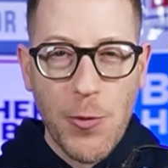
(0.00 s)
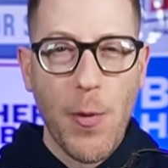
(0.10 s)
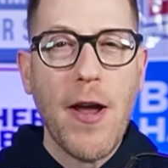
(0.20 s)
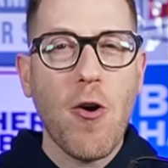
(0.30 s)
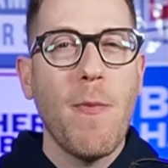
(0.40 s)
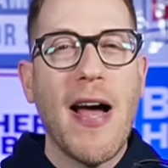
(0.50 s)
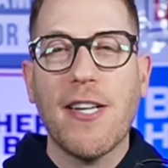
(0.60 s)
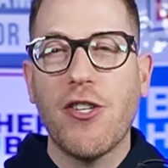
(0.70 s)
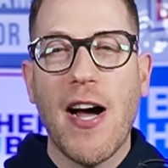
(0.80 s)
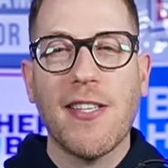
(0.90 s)
Speaker
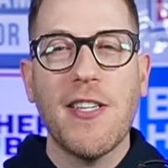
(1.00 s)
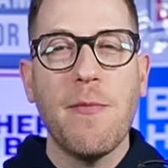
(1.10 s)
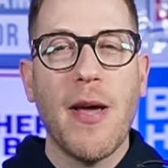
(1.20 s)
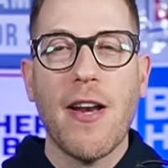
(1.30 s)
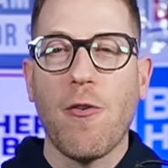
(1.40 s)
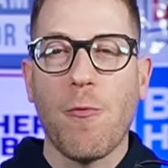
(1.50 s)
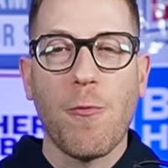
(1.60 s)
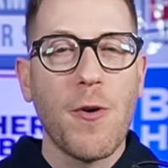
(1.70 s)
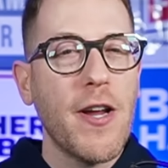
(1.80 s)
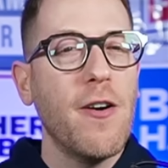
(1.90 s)
Mike Johnson made a
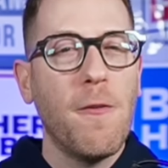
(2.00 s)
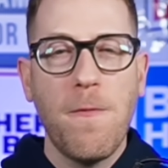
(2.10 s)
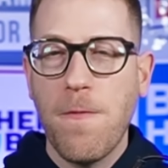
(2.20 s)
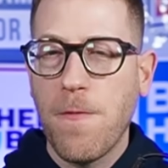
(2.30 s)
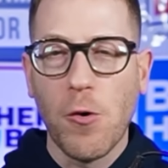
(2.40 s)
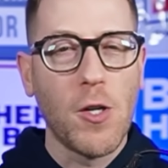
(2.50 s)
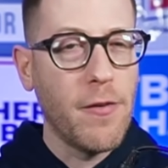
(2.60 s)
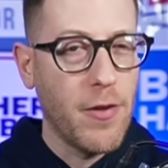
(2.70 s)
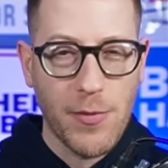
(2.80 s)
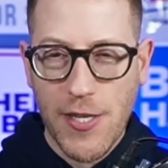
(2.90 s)
real
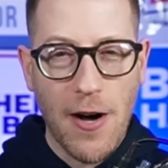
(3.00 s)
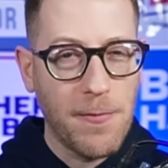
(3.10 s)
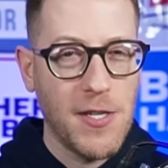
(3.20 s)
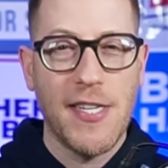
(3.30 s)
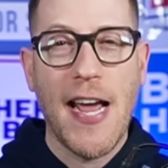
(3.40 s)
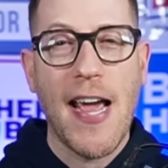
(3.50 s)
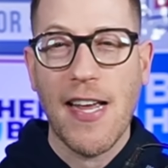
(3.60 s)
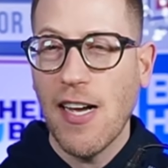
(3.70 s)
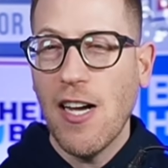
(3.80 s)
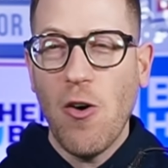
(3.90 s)
fool of himself
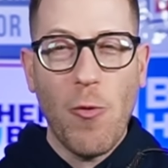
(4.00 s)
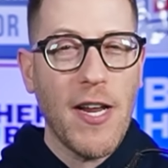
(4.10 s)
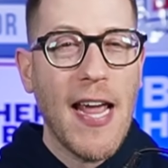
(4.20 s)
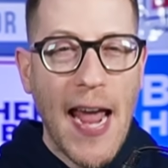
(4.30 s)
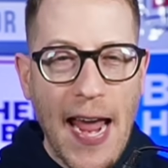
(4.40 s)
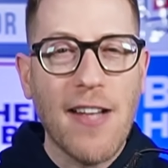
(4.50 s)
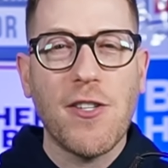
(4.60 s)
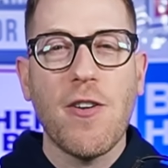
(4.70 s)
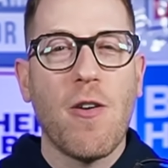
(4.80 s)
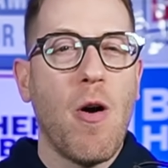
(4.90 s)
today when he
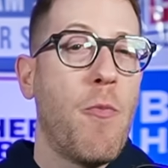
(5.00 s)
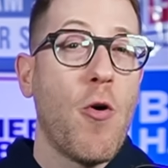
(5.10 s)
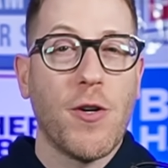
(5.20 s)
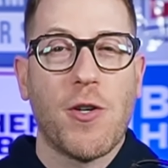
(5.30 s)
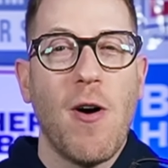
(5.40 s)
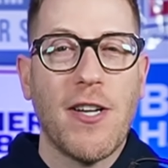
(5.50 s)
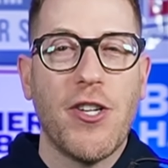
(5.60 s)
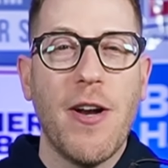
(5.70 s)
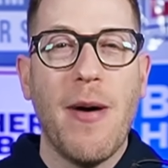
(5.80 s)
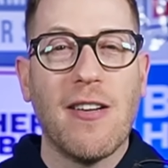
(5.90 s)
answered a reporter's
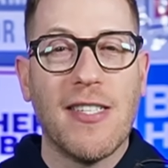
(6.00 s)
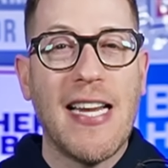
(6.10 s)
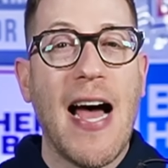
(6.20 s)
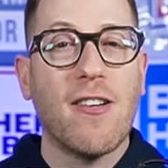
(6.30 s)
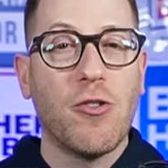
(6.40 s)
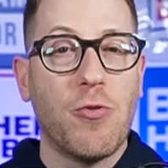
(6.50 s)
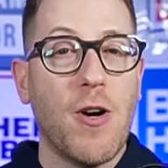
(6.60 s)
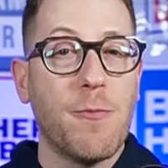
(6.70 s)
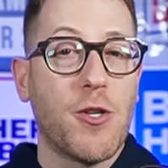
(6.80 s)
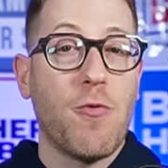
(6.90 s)
question about Donald
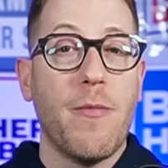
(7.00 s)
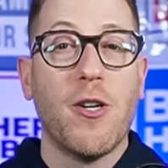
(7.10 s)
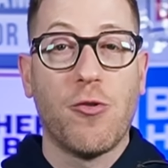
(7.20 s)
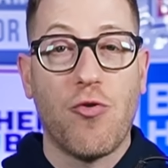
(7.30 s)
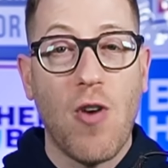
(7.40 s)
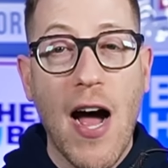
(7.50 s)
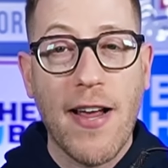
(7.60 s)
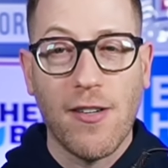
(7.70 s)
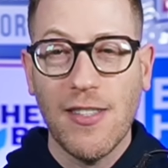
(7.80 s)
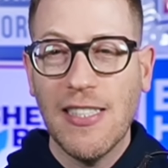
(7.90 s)
Trump's criminal
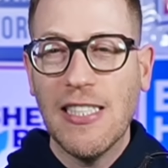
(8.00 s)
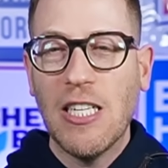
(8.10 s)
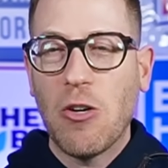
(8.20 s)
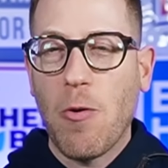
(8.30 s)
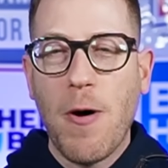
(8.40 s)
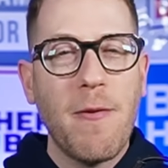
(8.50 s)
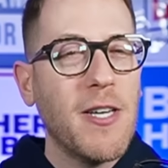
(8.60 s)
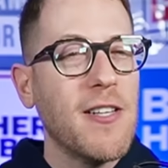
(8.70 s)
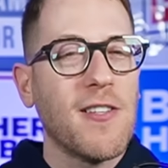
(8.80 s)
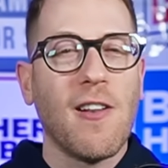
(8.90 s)
trial.
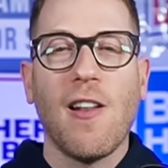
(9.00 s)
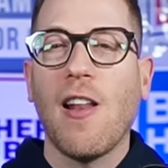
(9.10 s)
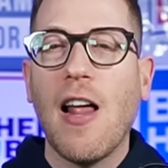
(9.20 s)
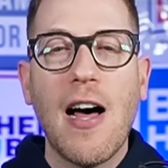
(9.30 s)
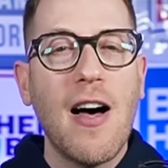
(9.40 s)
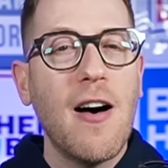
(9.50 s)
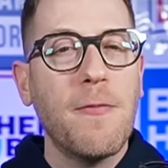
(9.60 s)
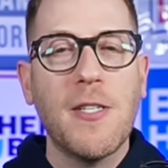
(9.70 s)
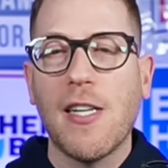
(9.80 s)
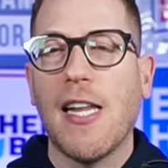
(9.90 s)
Republicans
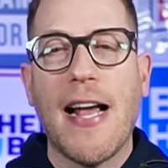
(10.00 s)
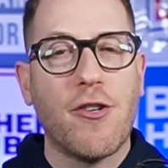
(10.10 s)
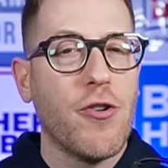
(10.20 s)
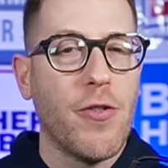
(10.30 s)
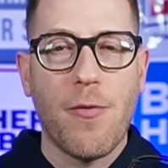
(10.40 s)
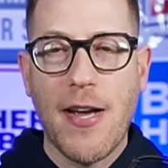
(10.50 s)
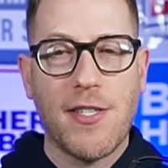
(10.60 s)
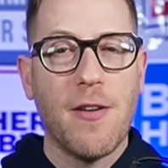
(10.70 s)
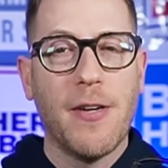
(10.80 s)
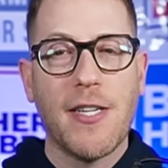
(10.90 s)
love to lecture the
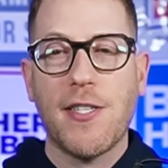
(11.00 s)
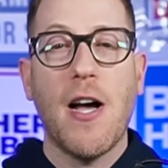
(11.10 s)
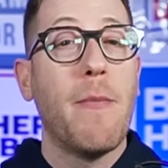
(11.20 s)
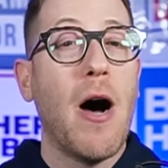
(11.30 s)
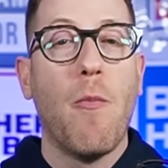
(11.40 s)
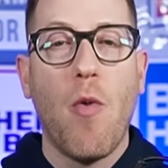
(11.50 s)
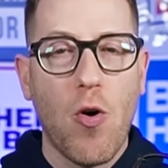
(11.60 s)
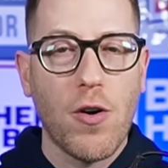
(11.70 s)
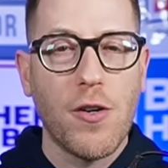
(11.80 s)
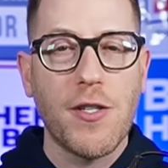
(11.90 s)
rest of us about
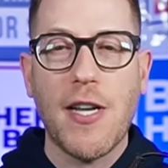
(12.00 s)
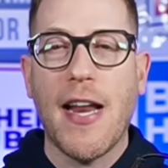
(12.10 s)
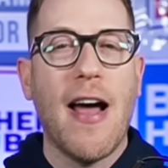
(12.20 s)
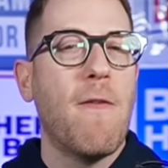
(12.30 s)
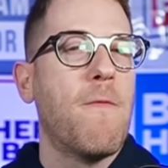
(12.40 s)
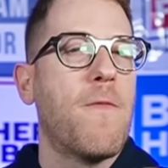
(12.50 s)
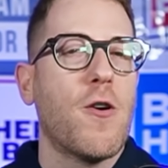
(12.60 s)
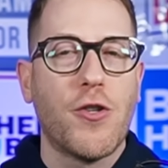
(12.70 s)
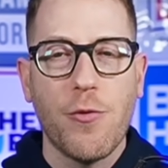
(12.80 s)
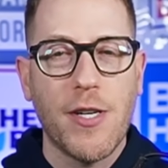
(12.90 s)
morals and how
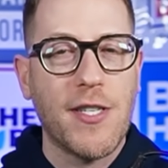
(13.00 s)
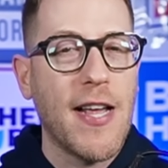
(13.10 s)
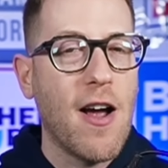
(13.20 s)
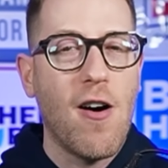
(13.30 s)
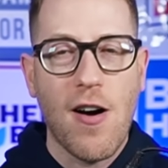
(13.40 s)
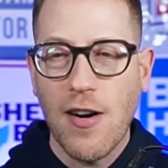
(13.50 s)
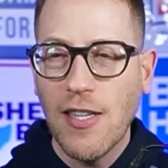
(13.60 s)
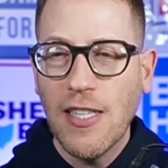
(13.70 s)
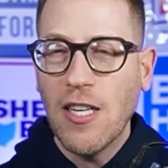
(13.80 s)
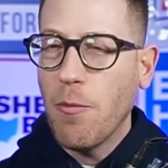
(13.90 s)
virtuous they
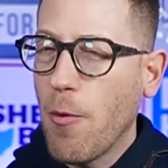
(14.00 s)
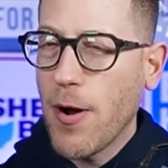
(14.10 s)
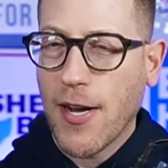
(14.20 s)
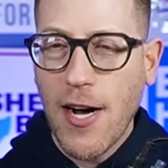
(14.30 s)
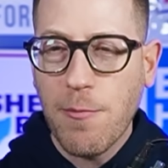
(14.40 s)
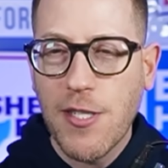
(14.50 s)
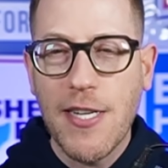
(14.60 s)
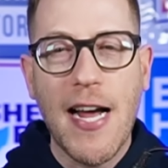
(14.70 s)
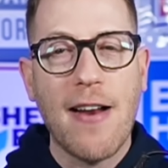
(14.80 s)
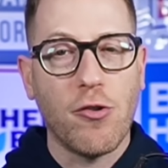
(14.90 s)
are. But when it comes
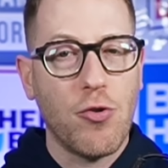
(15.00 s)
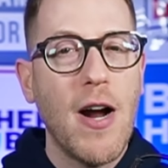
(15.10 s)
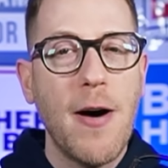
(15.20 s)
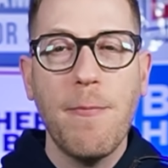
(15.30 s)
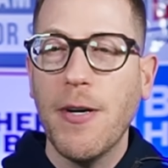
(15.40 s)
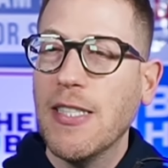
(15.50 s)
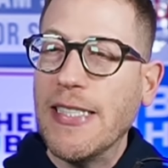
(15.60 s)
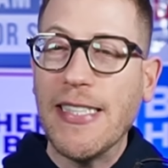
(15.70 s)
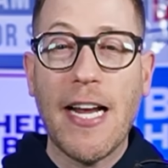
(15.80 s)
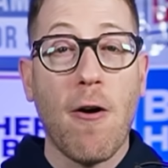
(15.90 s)
to Donald Trump,
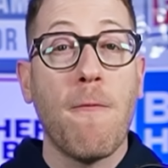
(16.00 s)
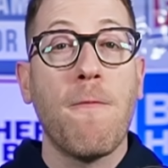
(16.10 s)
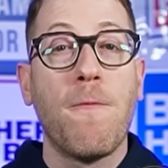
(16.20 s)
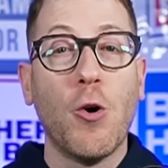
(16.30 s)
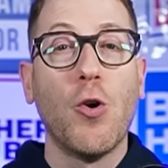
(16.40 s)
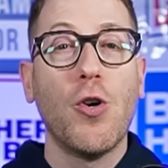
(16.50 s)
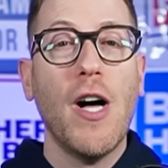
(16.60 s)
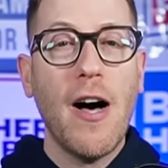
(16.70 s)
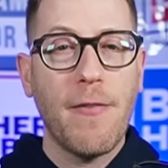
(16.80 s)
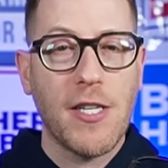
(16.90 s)
they are
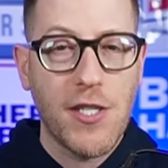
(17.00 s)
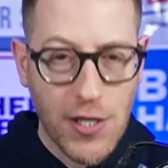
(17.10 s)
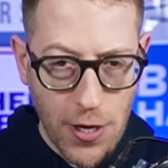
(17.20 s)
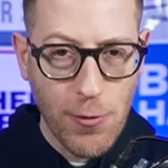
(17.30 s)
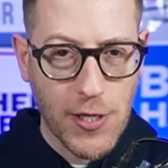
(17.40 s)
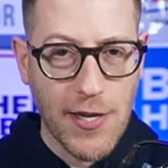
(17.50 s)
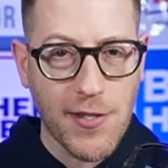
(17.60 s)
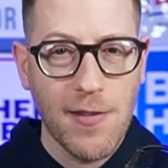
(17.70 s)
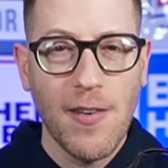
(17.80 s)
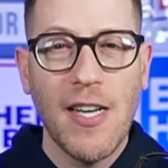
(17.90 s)
full of
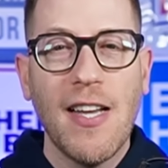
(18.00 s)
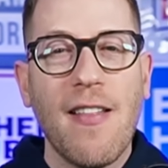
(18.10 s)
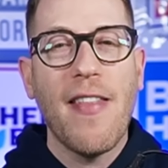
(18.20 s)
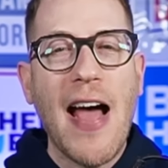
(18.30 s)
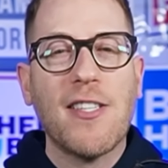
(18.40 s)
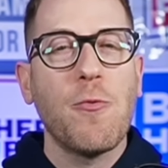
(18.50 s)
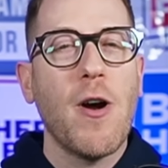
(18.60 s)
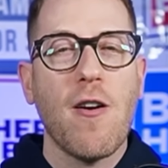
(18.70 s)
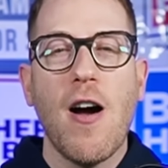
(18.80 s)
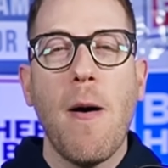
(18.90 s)
excuses. That's
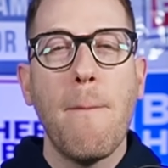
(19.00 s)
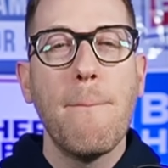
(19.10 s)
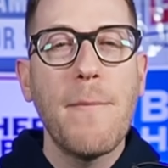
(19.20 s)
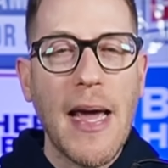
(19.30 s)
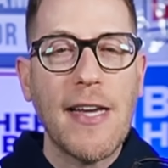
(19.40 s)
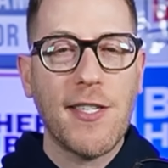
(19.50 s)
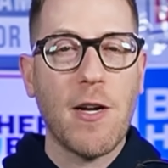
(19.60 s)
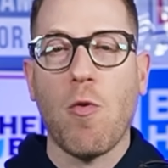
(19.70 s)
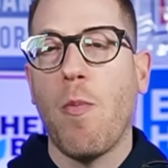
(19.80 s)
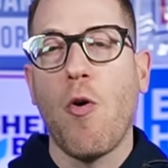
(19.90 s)
where amazing